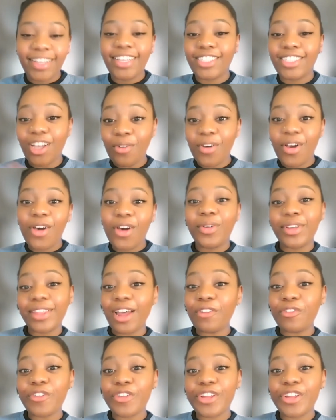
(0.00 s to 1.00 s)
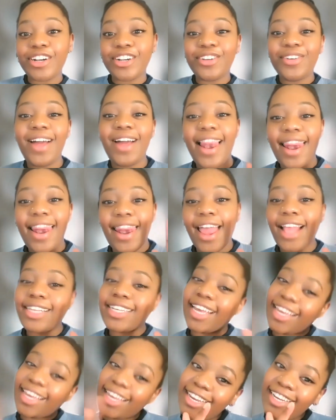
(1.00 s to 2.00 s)
So without further ado, let's
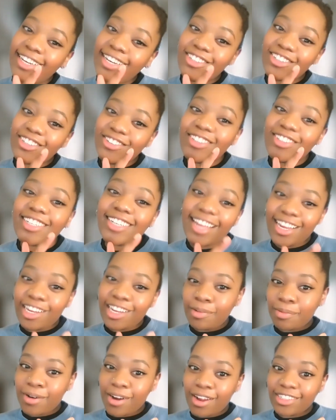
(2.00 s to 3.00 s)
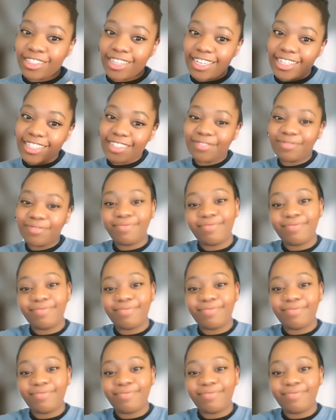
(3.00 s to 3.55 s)
get into today's project.